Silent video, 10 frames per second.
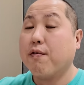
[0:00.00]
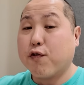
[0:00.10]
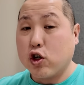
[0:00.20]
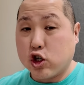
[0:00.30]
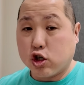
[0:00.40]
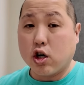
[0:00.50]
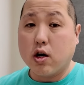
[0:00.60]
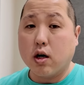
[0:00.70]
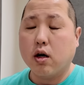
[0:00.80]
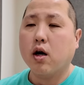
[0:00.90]
For
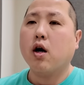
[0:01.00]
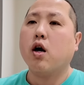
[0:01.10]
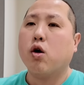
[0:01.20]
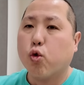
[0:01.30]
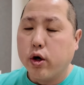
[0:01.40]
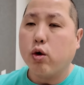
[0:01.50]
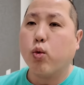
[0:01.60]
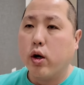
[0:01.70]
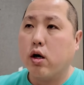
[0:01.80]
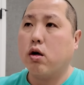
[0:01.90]
sure, we
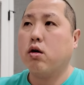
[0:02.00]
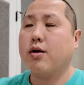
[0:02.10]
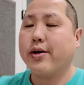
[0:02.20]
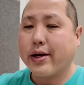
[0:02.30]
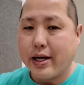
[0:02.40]
will